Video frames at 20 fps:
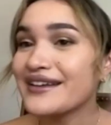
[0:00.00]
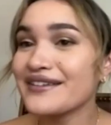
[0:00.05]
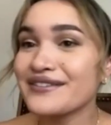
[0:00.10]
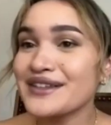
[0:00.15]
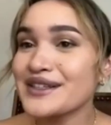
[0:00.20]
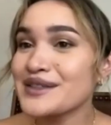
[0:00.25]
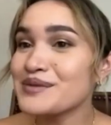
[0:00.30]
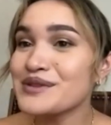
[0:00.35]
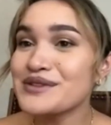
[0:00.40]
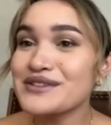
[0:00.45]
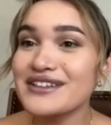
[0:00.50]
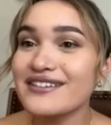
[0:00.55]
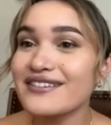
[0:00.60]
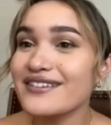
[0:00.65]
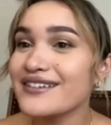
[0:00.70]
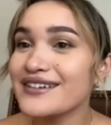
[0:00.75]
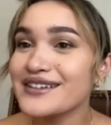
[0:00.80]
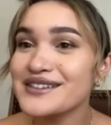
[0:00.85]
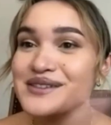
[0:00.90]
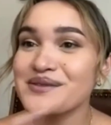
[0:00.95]
if this music
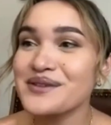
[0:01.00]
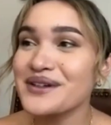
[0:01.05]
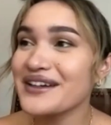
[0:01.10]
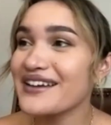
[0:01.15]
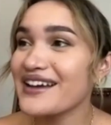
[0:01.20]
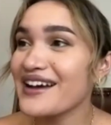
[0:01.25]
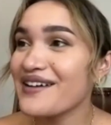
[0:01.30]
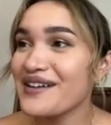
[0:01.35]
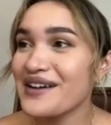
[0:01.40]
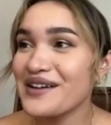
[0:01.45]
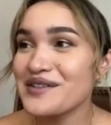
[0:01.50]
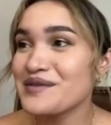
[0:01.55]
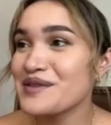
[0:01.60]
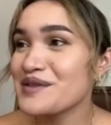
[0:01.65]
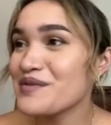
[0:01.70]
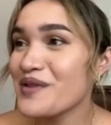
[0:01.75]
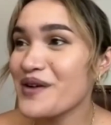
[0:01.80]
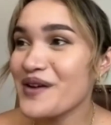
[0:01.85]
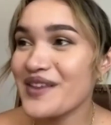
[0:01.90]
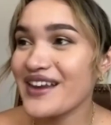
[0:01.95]
thing doesn't work out, I would
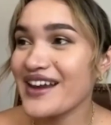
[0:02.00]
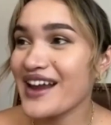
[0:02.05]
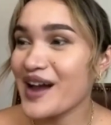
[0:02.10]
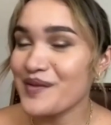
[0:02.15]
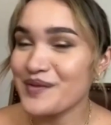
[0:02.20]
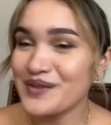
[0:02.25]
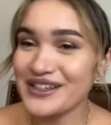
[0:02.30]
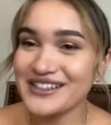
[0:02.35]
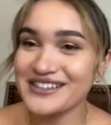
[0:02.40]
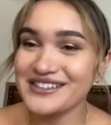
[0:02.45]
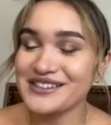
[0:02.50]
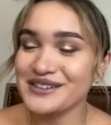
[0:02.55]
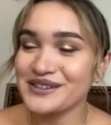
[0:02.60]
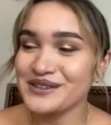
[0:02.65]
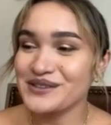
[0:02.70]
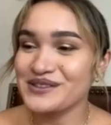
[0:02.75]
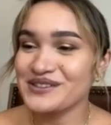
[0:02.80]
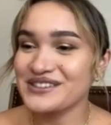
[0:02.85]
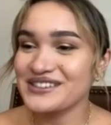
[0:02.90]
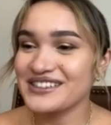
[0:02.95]
be more than happy
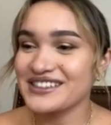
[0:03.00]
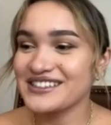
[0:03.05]
to